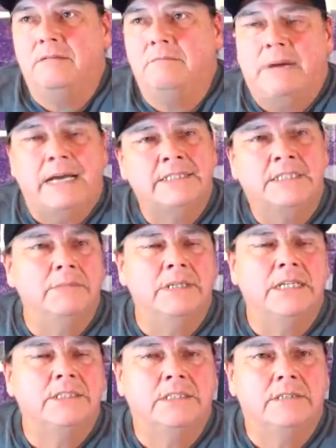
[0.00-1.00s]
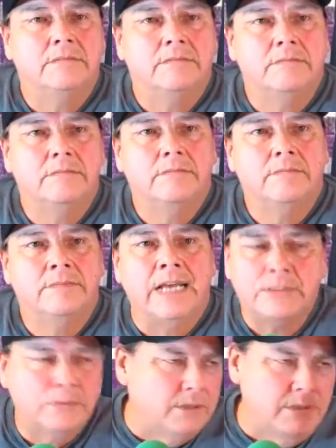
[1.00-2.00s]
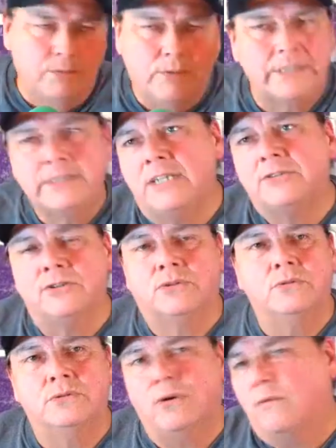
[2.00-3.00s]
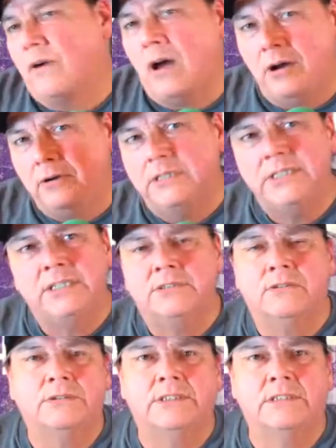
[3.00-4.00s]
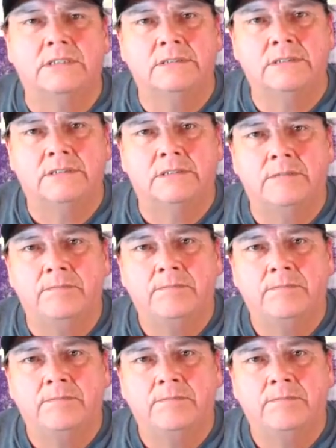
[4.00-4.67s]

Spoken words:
assimilation. That's what the residential schools, over 100 years, those things existed.